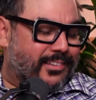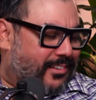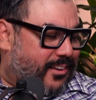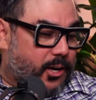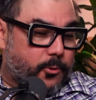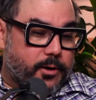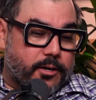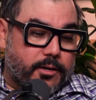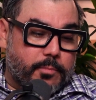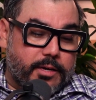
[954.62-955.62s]
taco
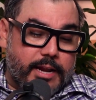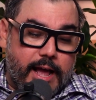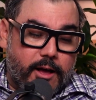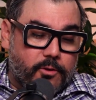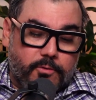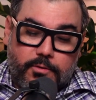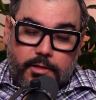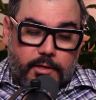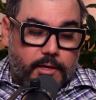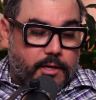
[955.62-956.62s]
editor, but now
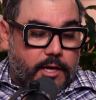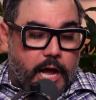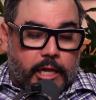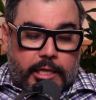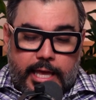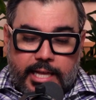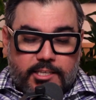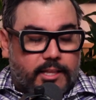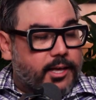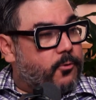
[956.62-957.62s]
it's a
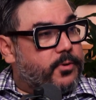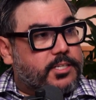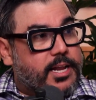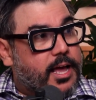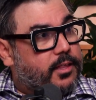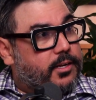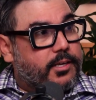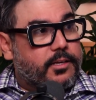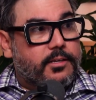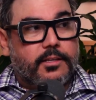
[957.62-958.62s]
lot of regionality.